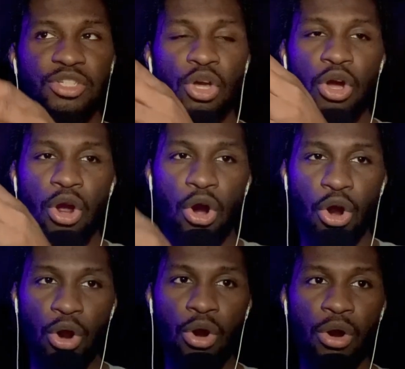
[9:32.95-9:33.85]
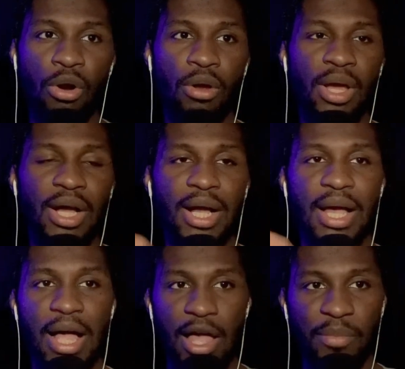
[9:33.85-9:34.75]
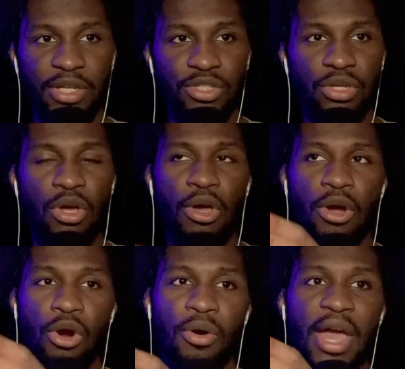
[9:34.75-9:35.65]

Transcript: because her comments,